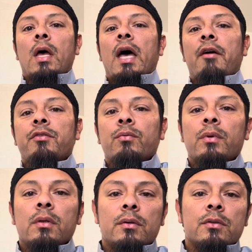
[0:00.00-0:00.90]
after
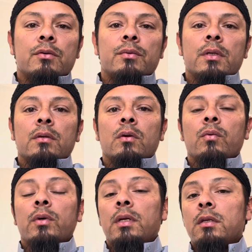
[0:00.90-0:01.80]
we learn to read,
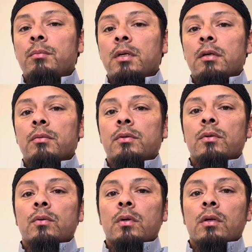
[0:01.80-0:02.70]
we need to be able
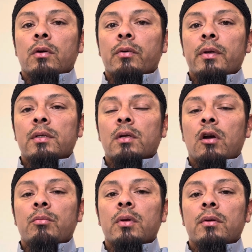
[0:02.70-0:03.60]
to increase
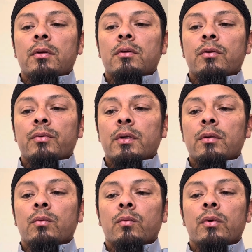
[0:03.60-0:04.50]
our ability to read
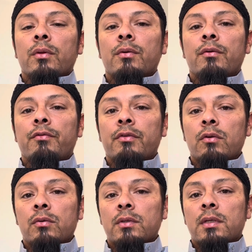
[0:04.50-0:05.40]
with
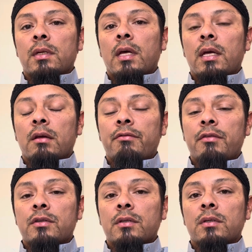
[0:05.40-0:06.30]
fluency and
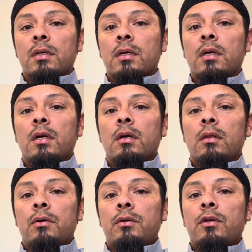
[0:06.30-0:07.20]
efficiency.
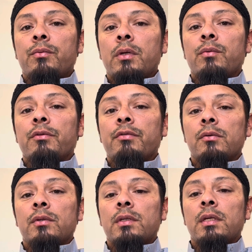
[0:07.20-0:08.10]
Learn to read with
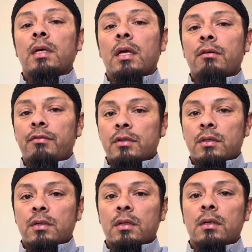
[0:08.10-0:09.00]
fluency and
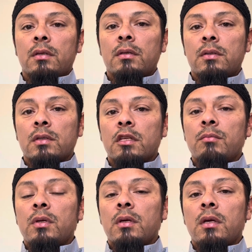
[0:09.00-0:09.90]
efficiency. This is going to
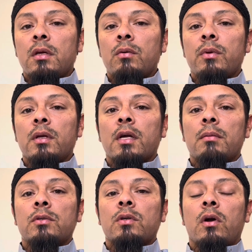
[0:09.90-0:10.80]
be key when it
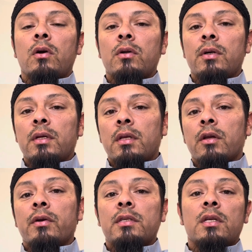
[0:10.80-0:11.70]
comes to our learning and
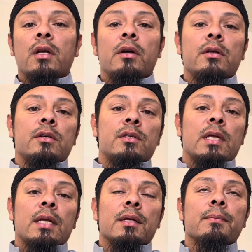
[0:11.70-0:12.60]
increasing our
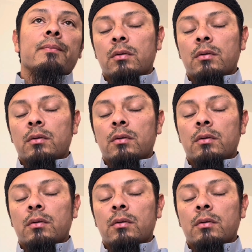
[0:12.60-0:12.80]
understanding.